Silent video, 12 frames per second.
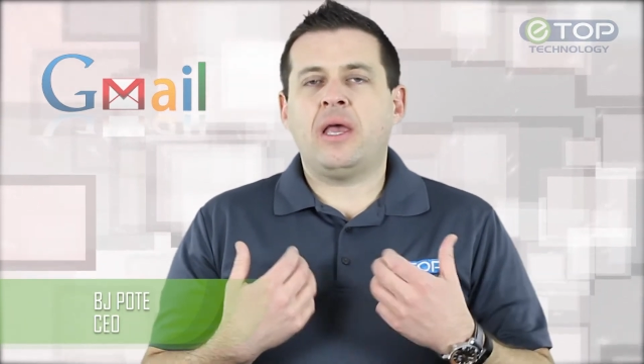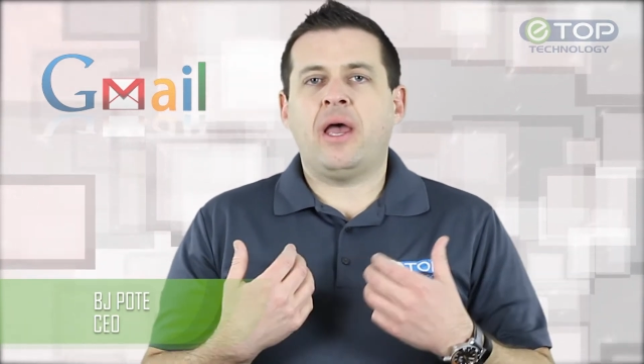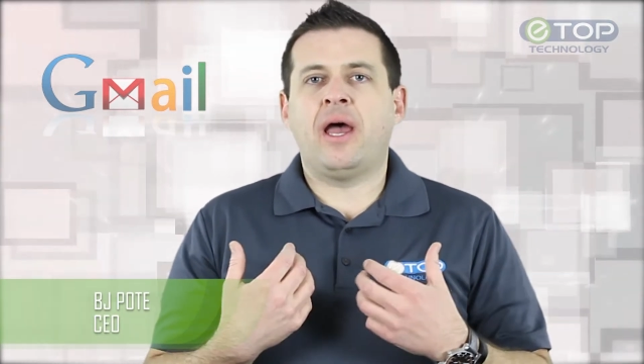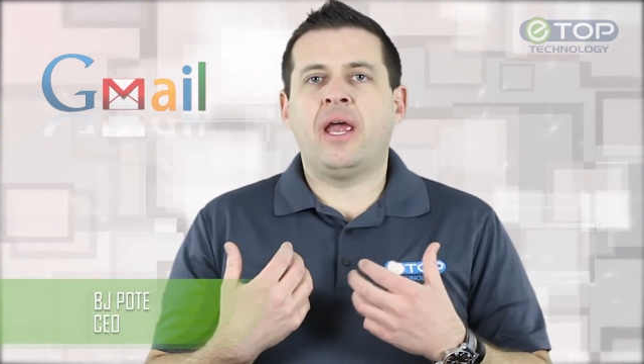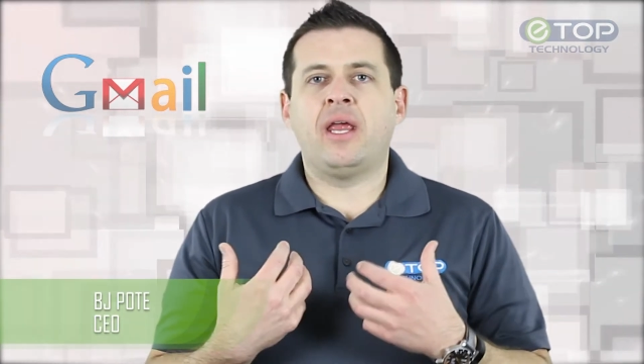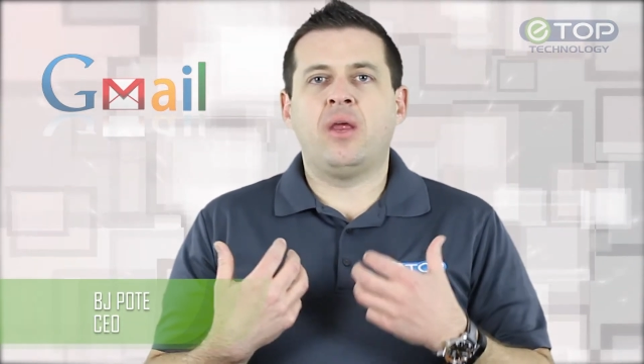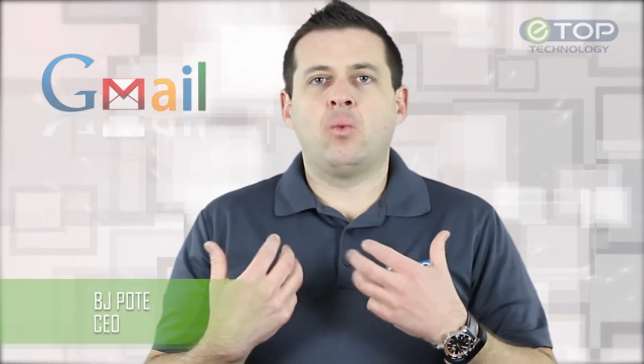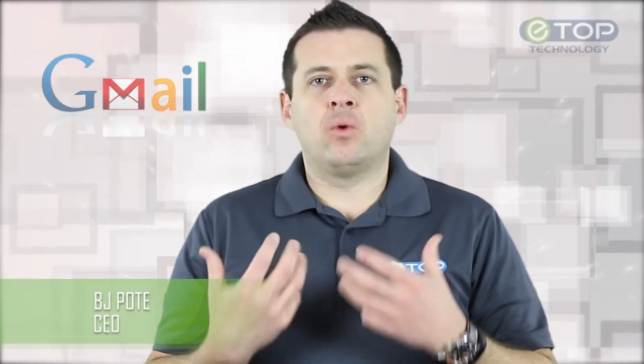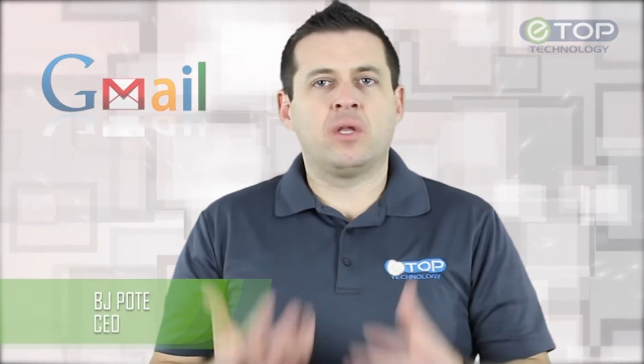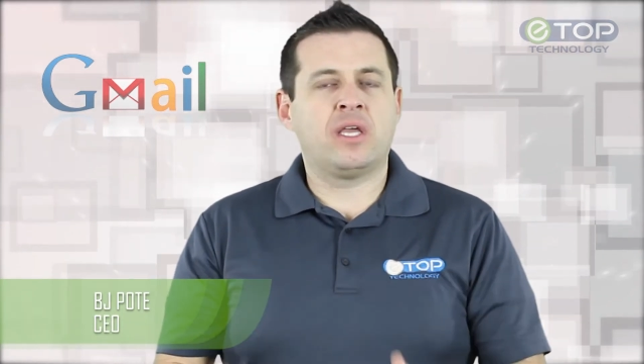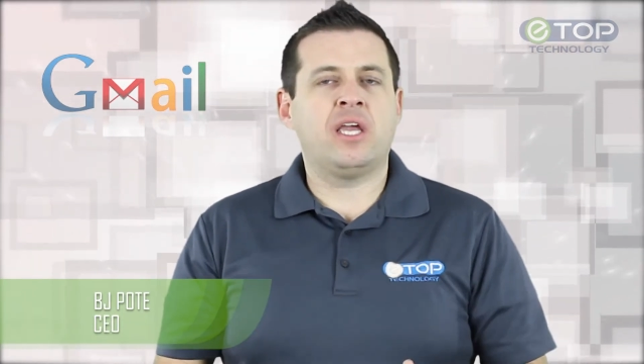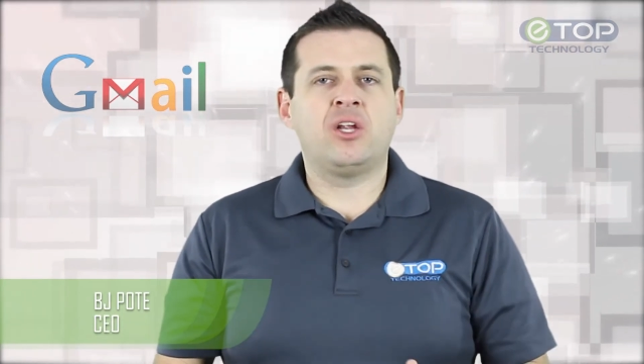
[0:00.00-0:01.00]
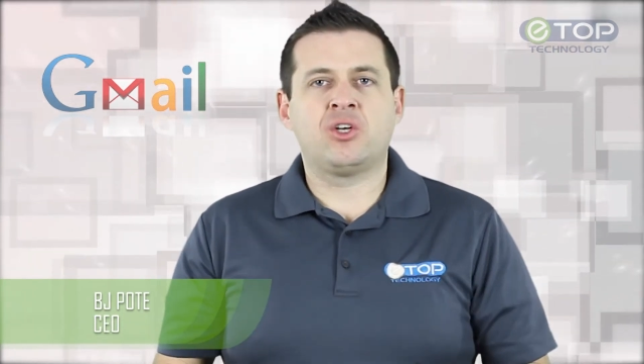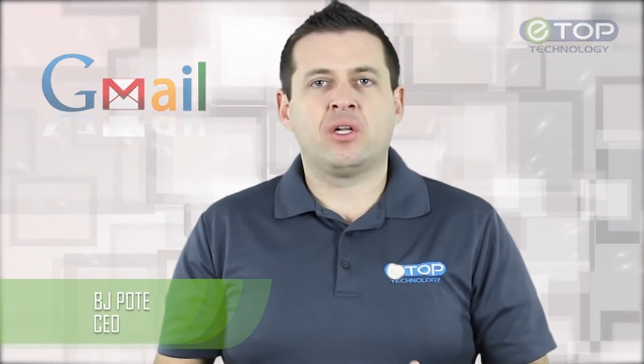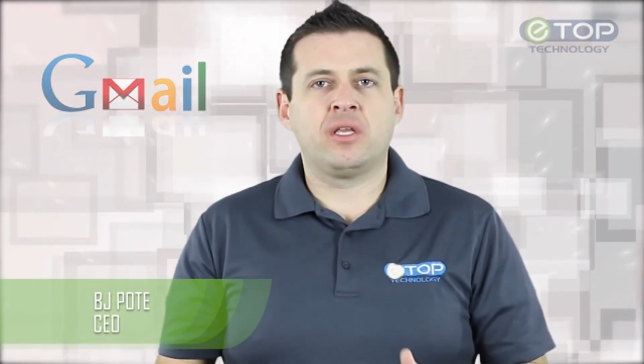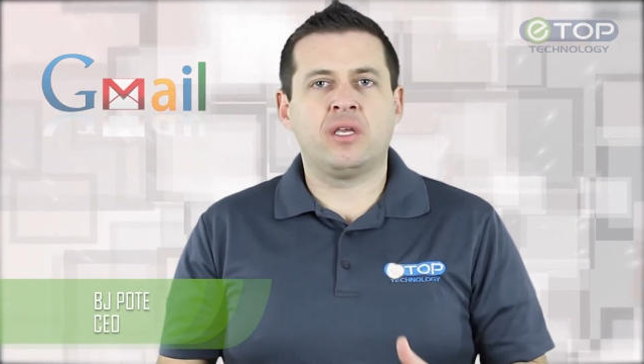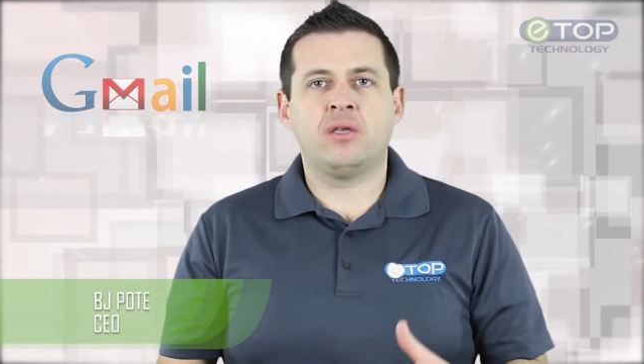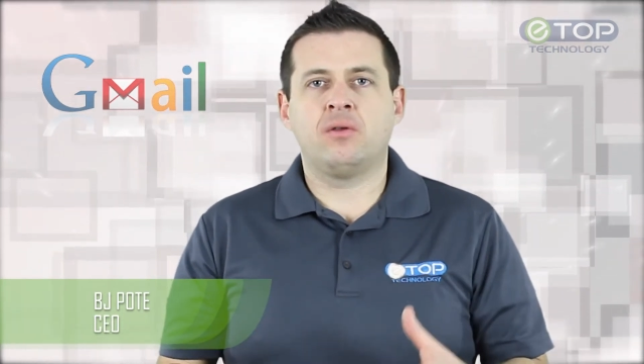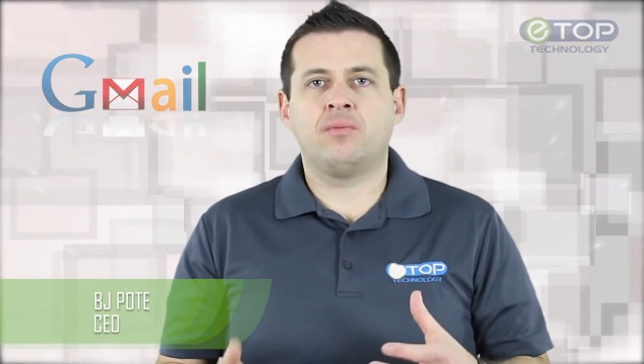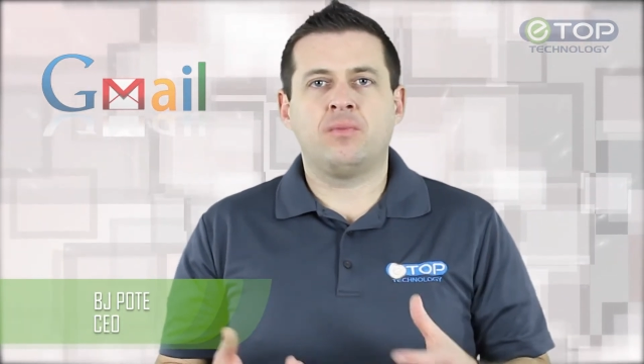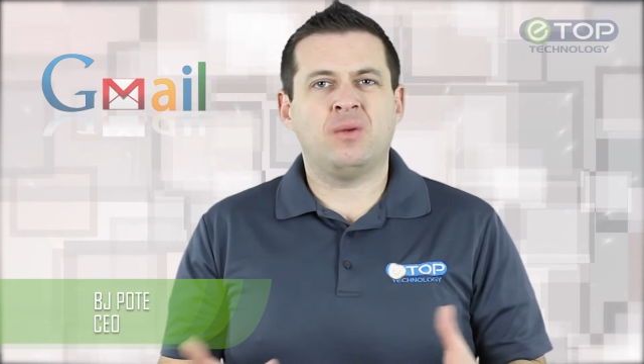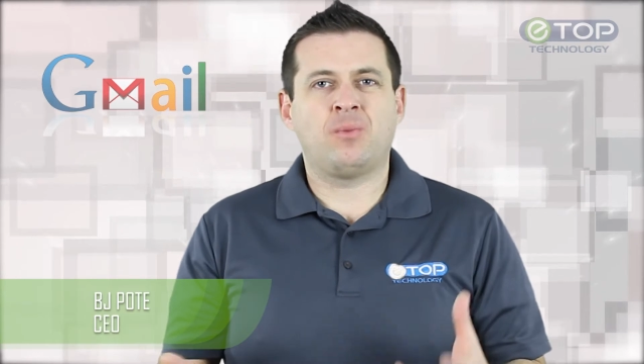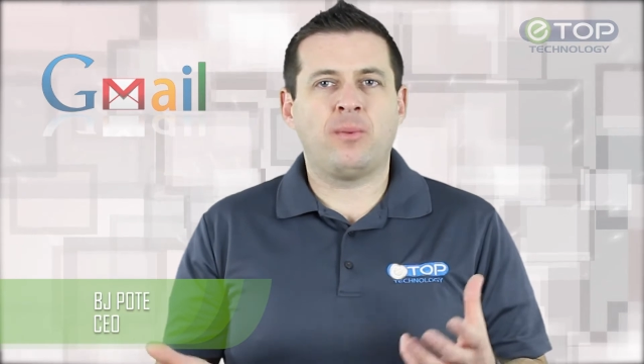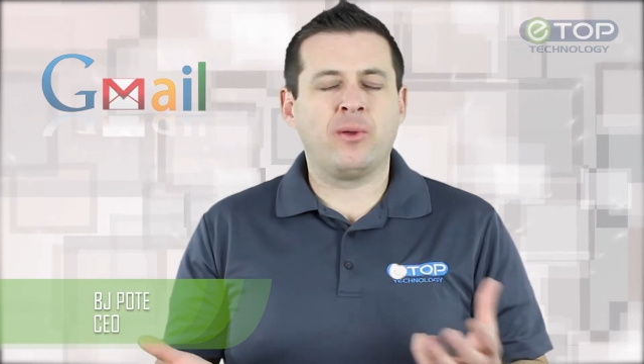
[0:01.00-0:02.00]
I will occasionally,
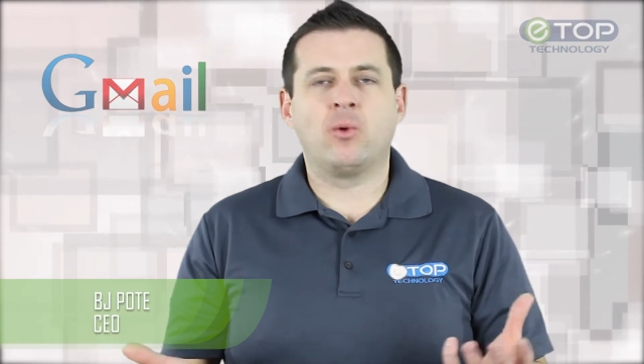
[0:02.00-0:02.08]
probably